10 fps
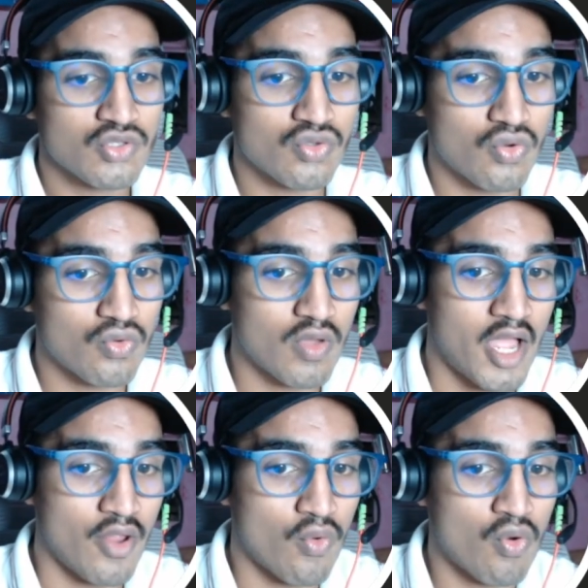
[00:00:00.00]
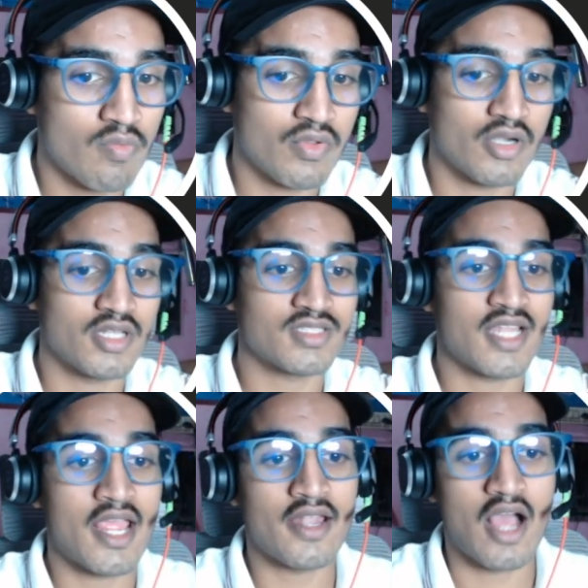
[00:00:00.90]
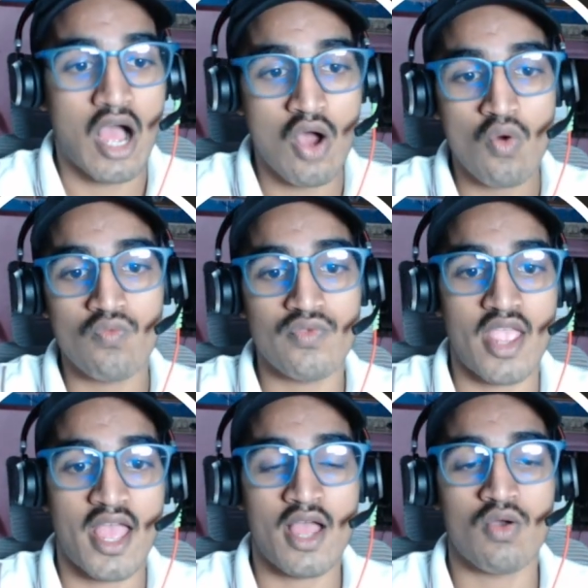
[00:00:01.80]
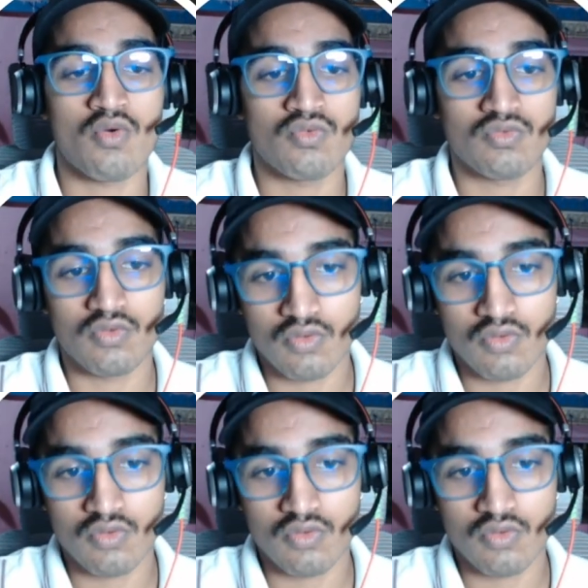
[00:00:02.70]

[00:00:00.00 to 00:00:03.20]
So I hope you understand how we have